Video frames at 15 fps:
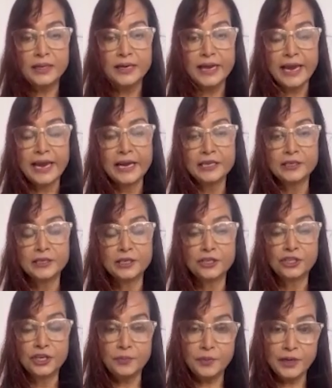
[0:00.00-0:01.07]
and
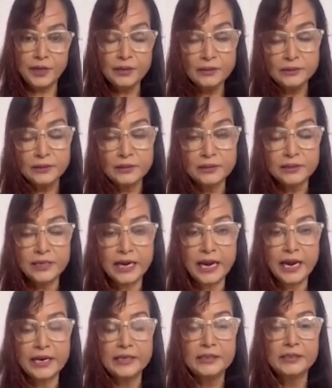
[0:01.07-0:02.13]
shipping
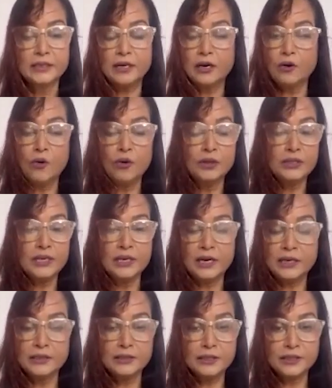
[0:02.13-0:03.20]
and all the
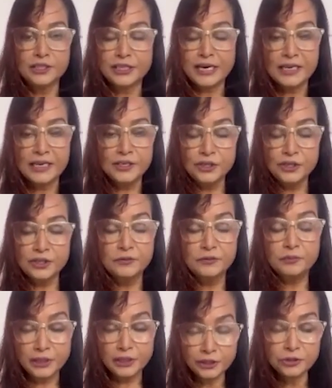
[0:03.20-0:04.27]
other challenges of
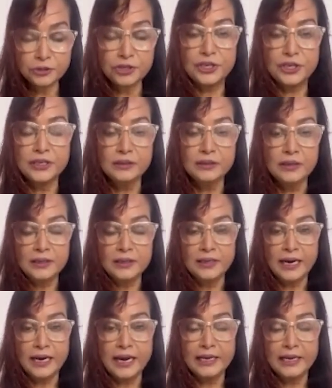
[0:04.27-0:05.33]
pollution
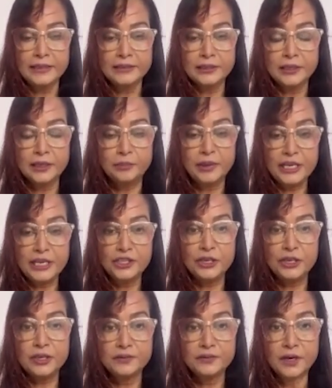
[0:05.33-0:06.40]
and
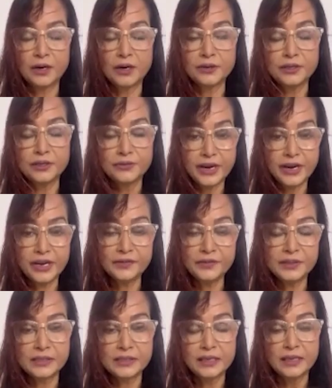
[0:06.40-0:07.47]
bleaching of coral
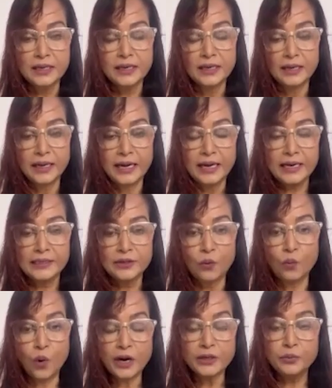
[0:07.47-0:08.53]
reefs and
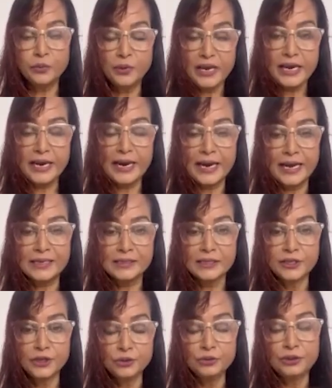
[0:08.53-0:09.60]
what we as
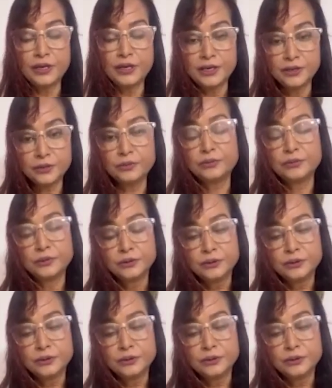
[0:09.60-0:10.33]
the youth can do.